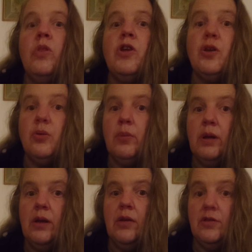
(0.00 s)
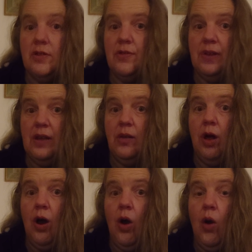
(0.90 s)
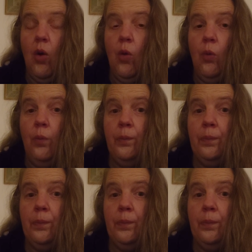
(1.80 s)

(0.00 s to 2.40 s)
human, to feel whole.